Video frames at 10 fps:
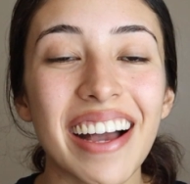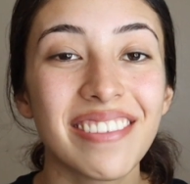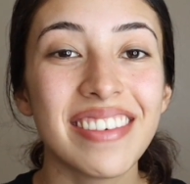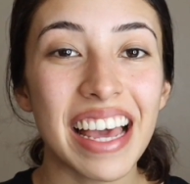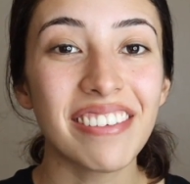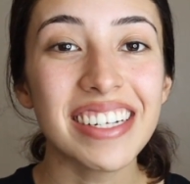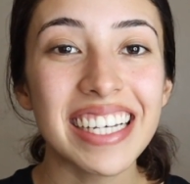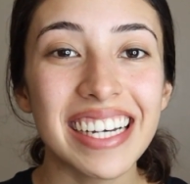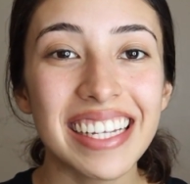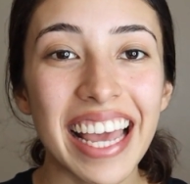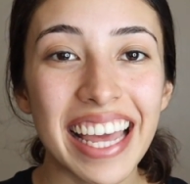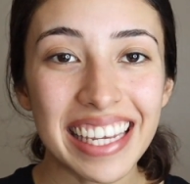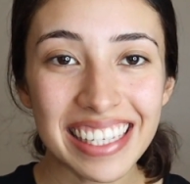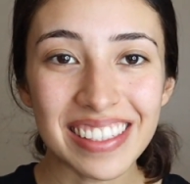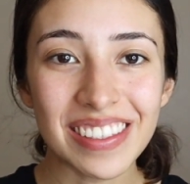I've never done
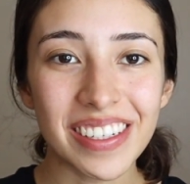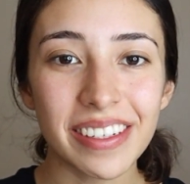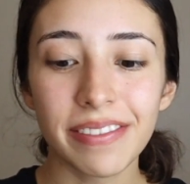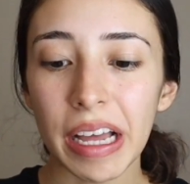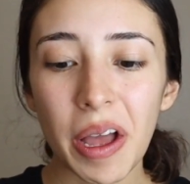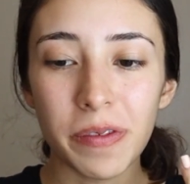any sort of